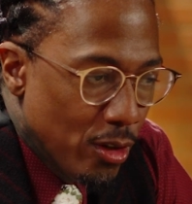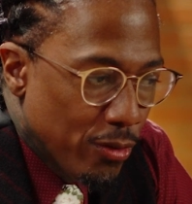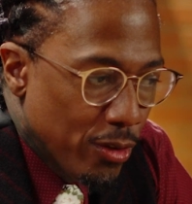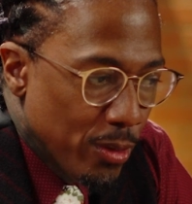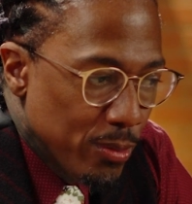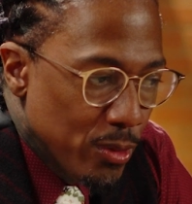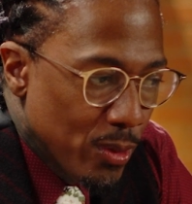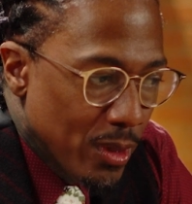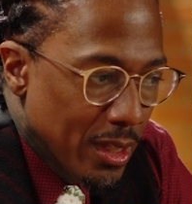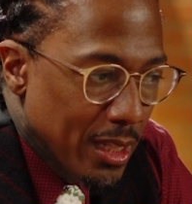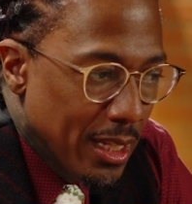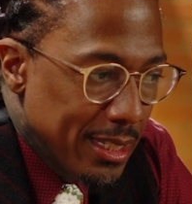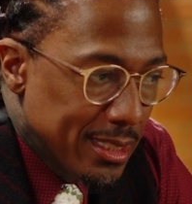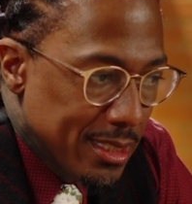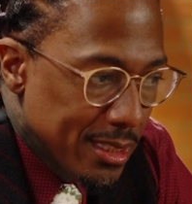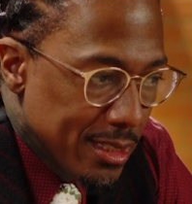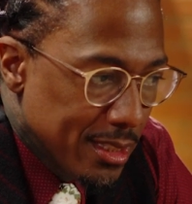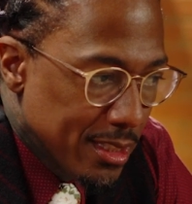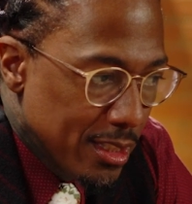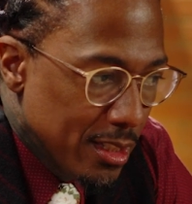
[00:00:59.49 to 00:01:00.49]
from your
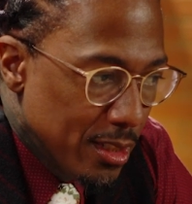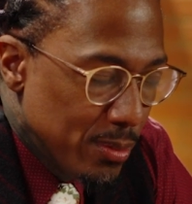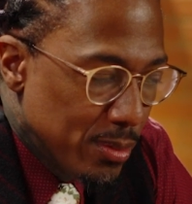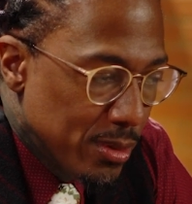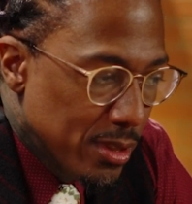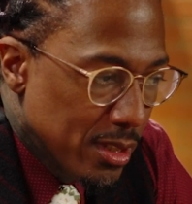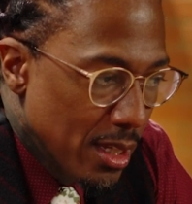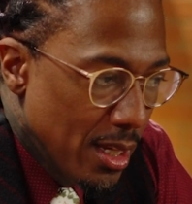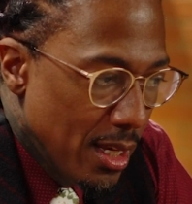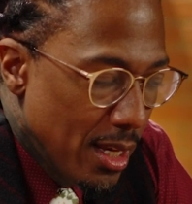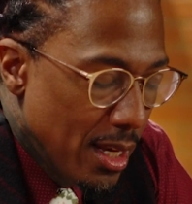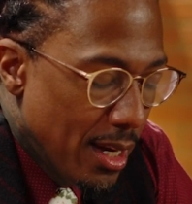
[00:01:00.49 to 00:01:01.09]
relationships,